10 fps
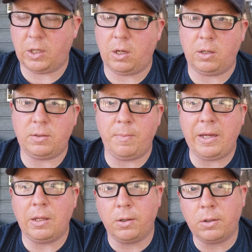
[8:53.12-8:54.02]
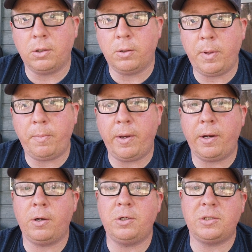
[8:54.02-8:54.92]
look a little bit
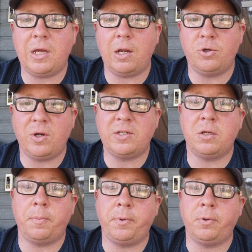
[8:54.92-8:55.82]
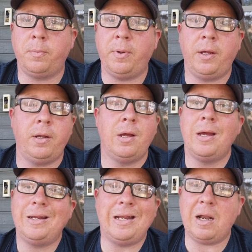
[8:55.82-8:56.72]
better and just kind of dress it up a little bit.
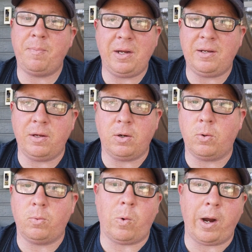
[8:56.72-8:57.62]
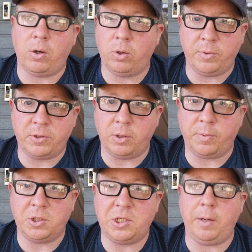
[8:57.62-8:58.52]
Not a big deal. Wire loom is
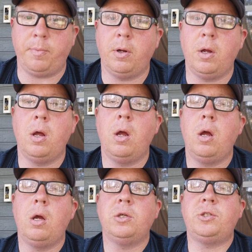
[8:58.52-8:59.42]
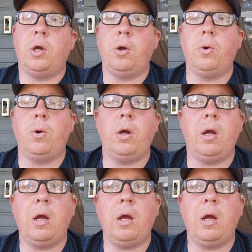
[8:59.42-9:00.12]
super cheap. So